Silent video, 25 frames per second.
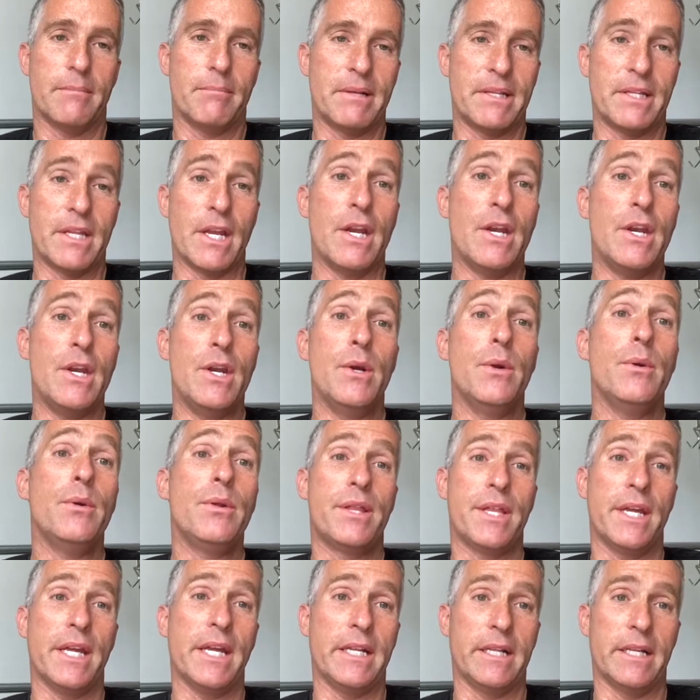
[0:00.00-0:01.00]
but the new
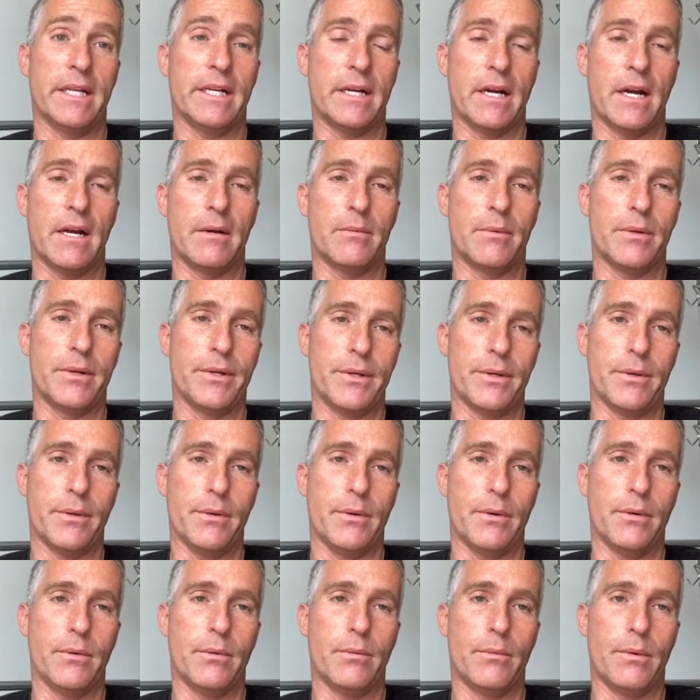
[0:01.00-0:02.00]
thing that God will
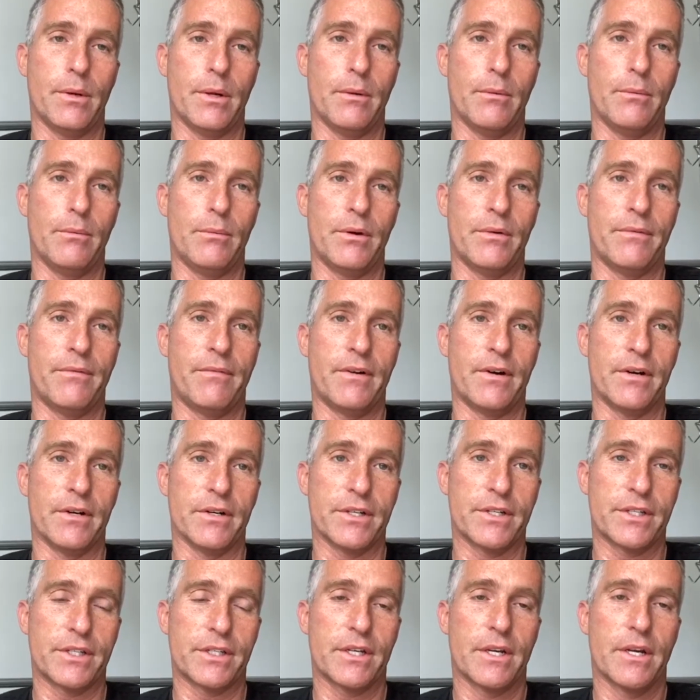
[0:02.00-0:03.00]
do will
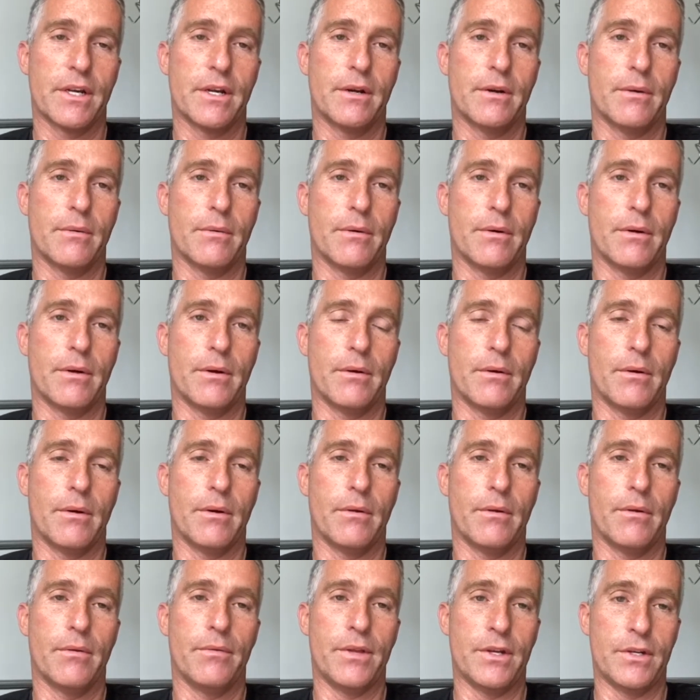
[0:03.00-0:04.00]
reverse
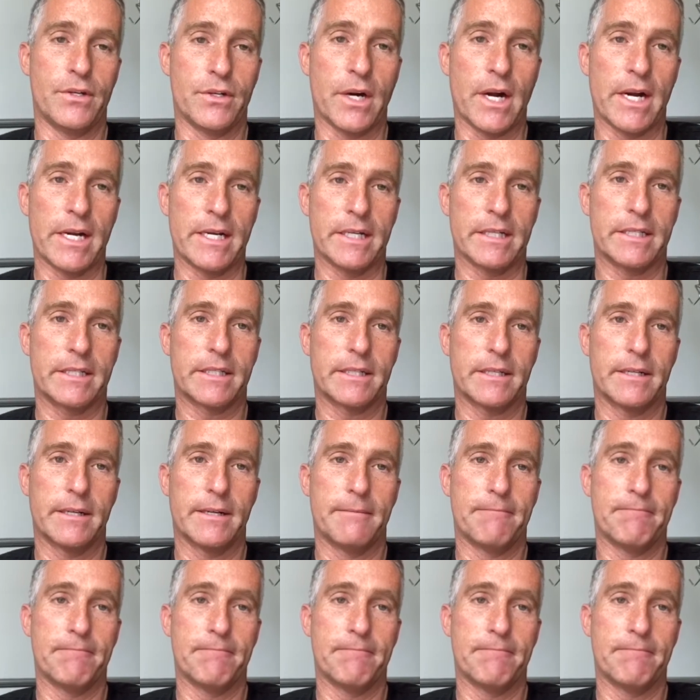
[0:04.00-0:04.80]
the dryness.